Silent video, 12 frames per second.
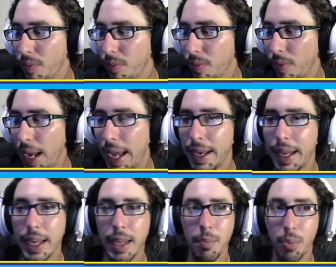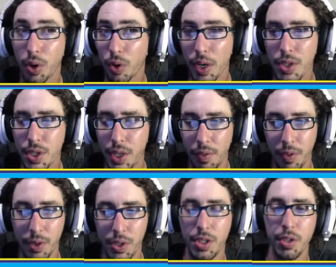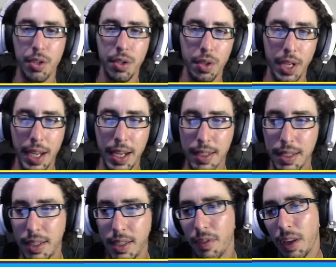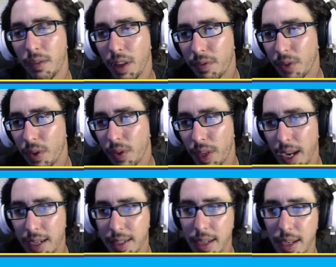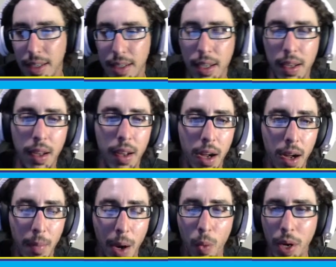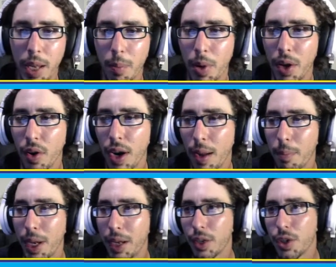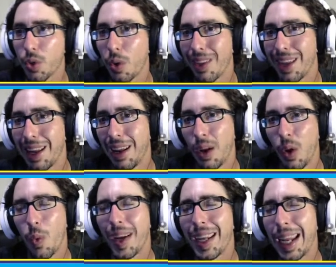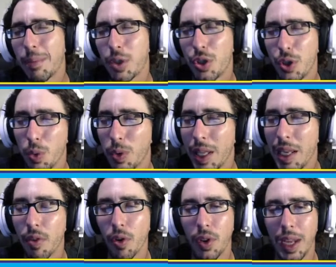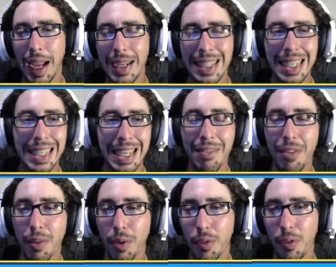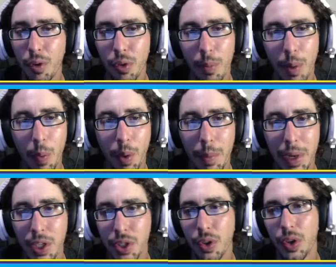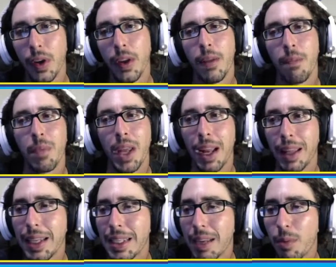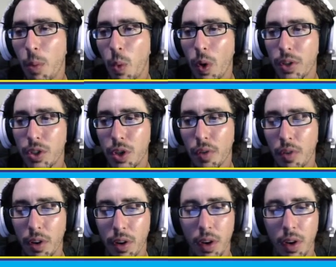had any progression, if they're still in early access, if they've left early access. I want to get better at making sure that when games do leave early access, if I review them, I want to make sure that I at least give them a once-over